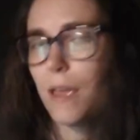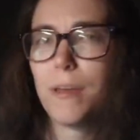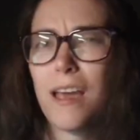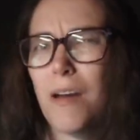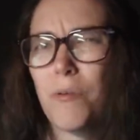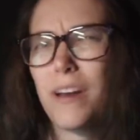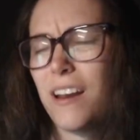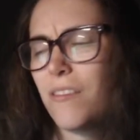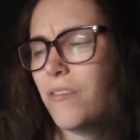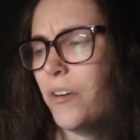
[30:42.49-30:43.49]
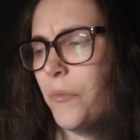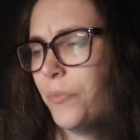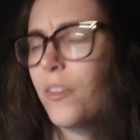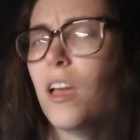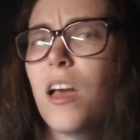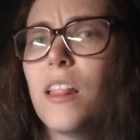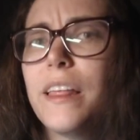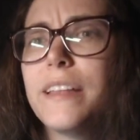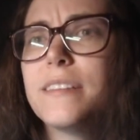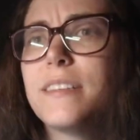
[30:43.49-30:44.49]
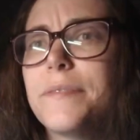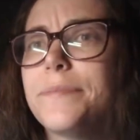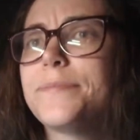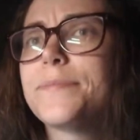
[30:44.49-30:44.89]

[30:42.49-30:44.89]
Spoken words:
Maybe I would, I don't know. Let's see.